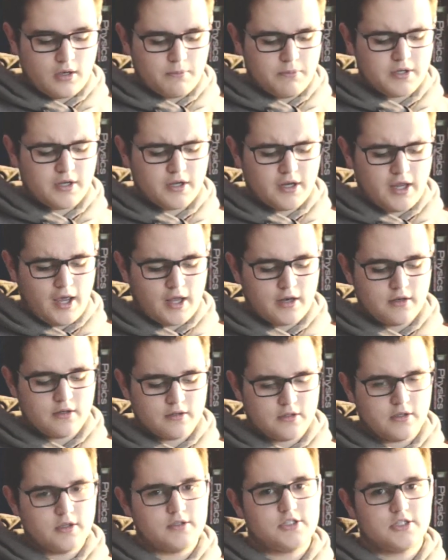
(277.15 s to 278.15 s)
But again,
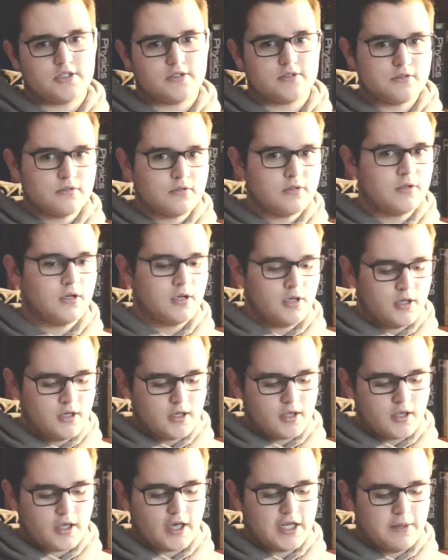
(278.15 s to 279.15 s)
just
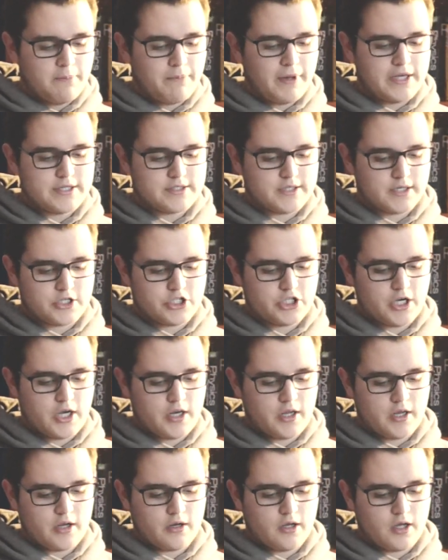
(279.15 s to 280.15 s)
kind of basic
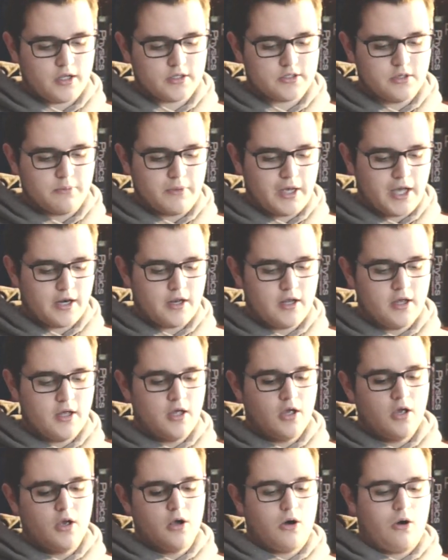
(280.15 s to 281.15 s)
shading, not too bad.
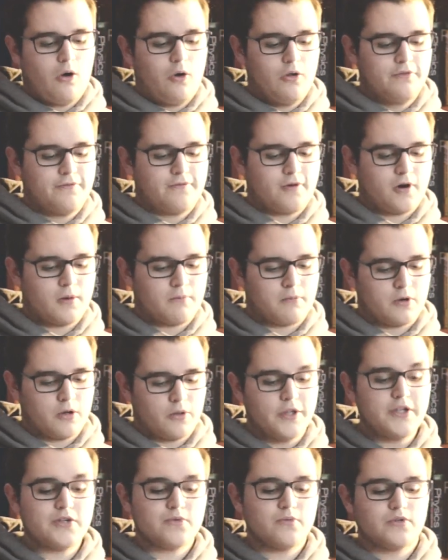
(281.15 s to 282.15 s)
Old Farmer,
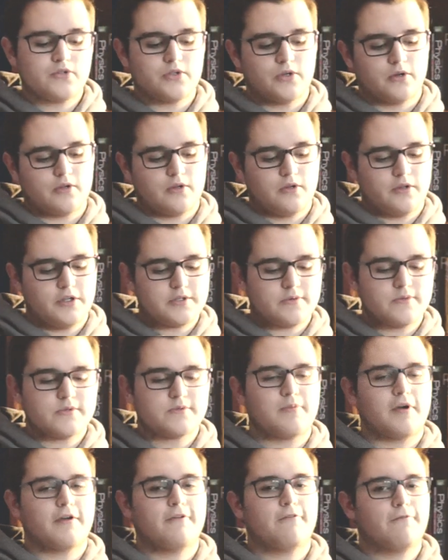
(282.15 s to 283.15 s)
this
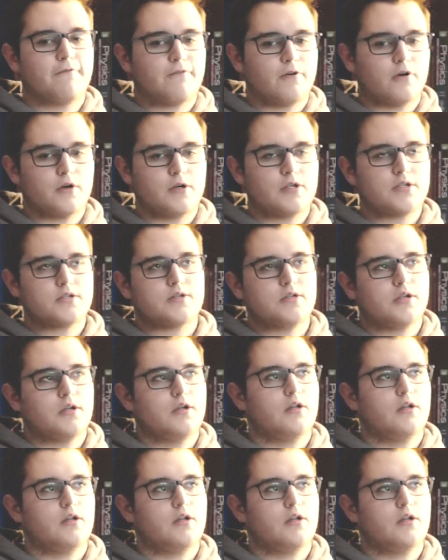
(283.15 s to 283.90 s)
was my first